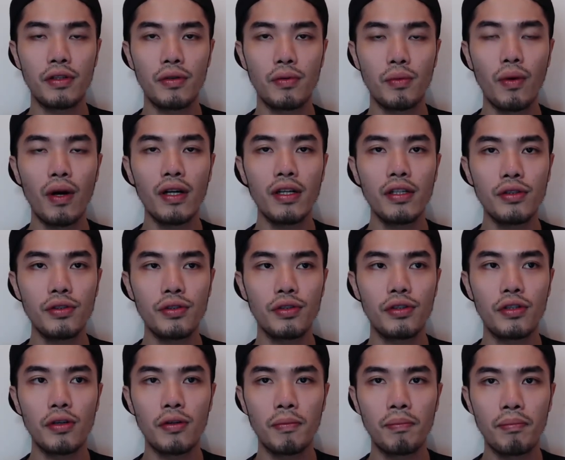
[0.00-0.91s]
you want it to
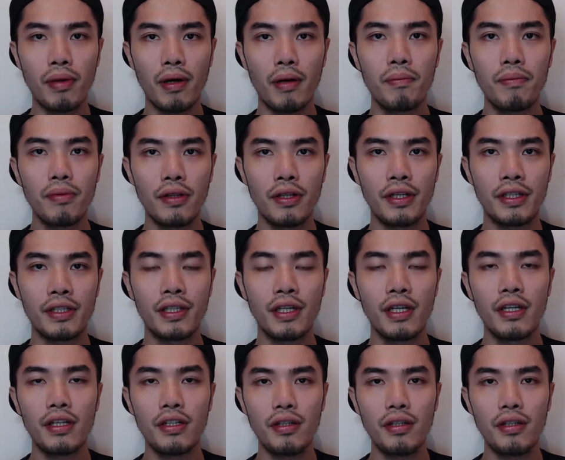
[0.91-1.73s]
go public,